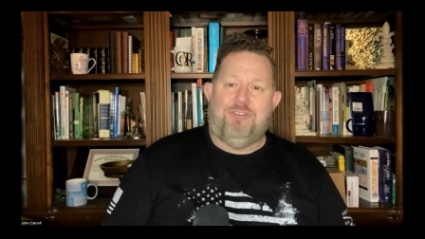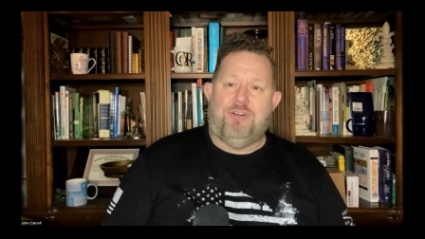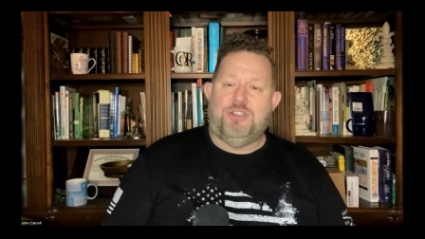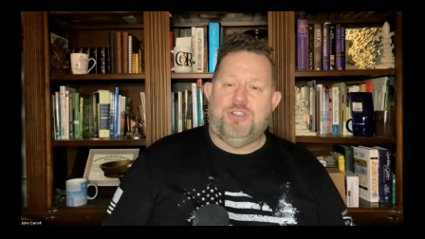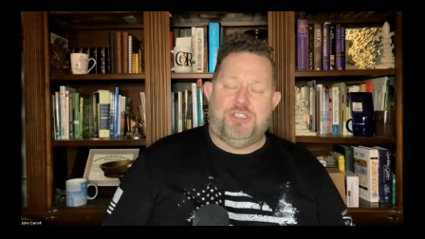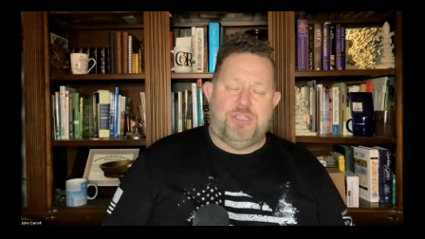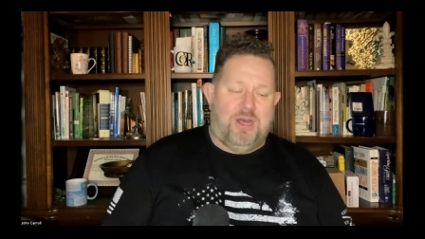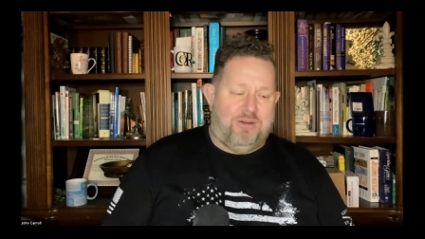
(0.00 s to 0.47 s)
1
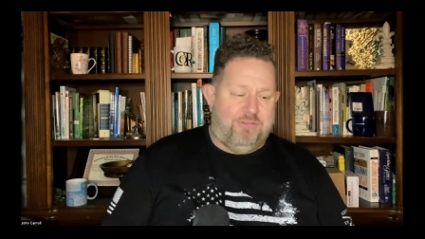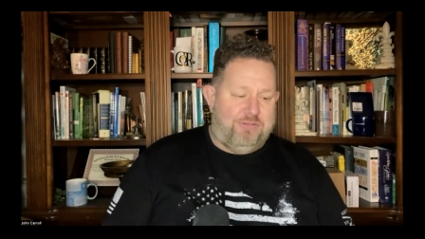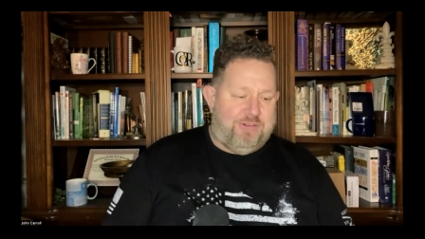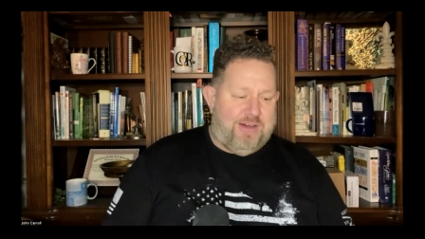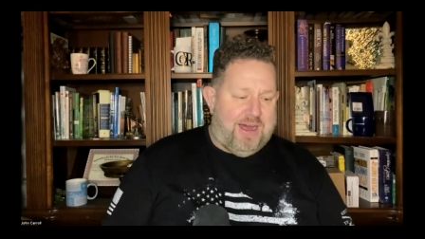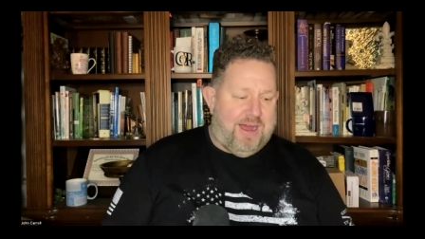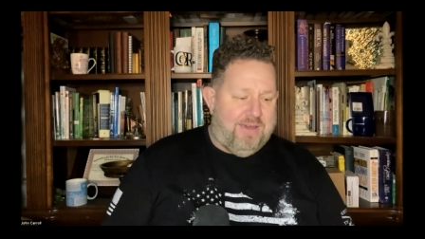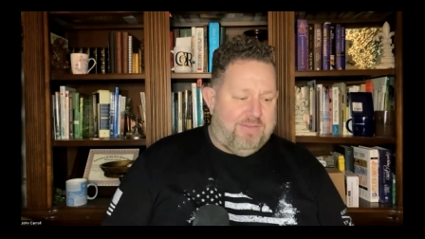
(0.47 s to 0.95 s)
John
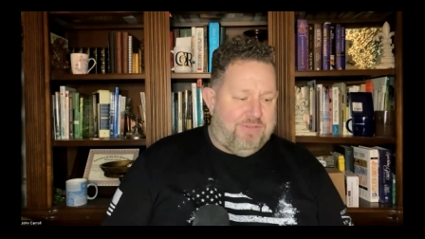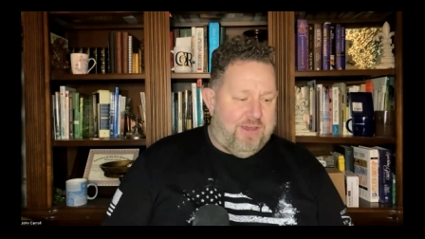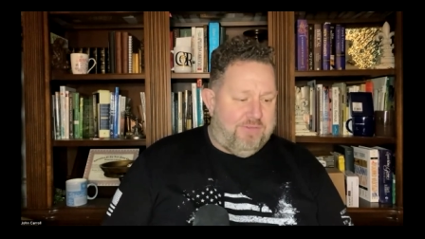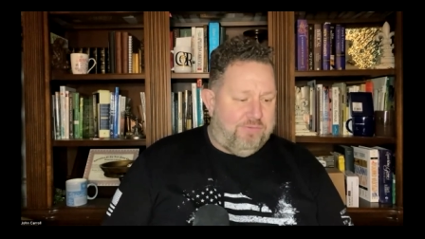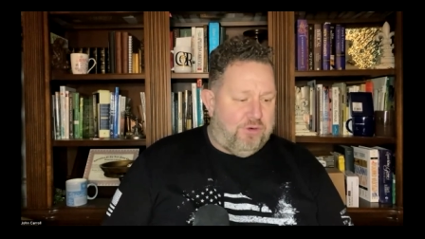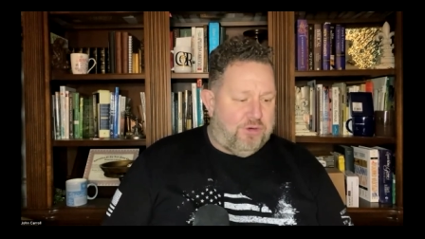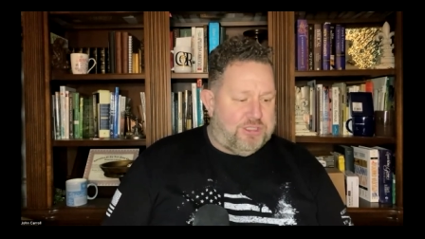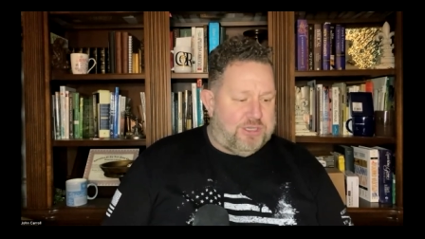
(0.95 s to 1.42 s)
5
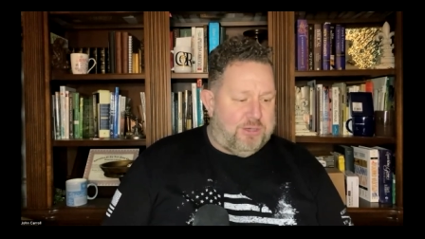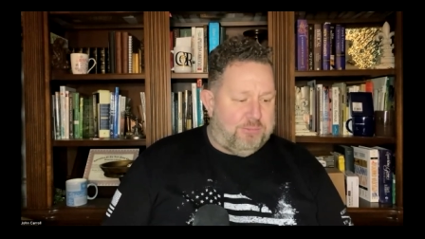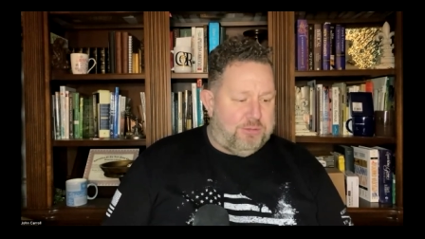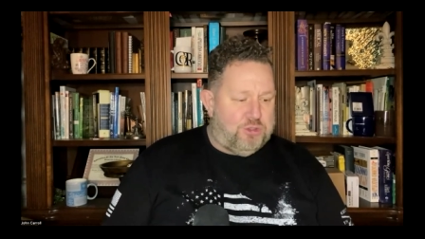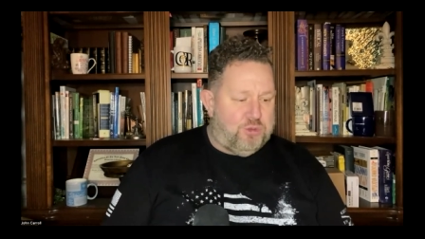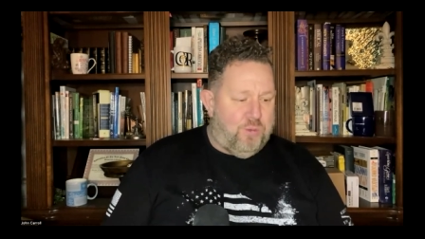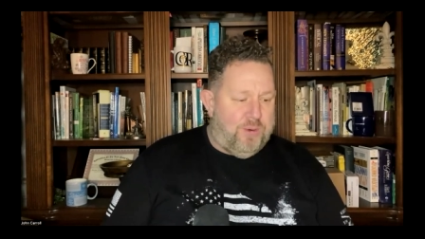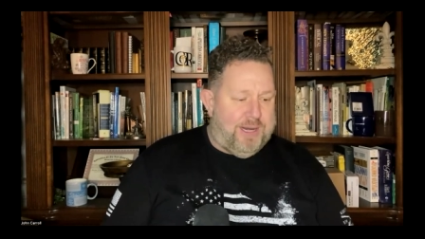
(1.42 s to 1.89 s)
and verse number
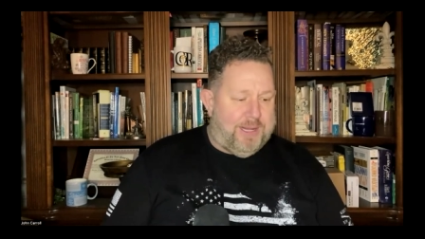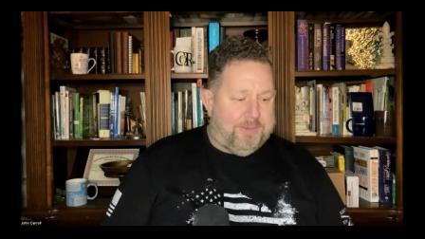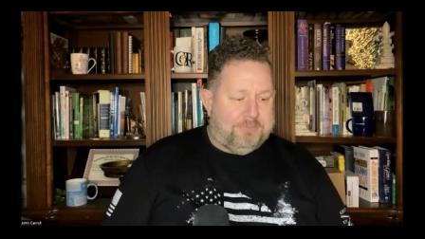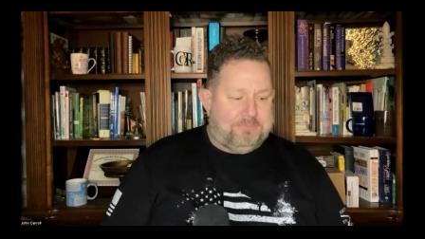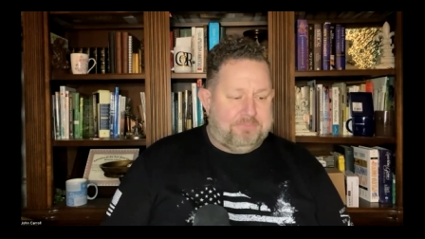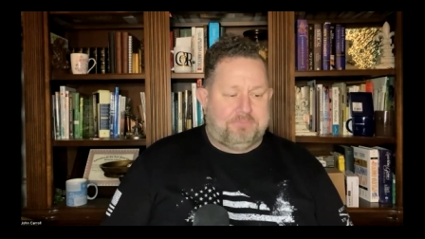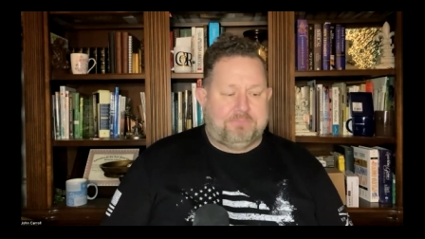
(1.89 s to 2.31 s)
20.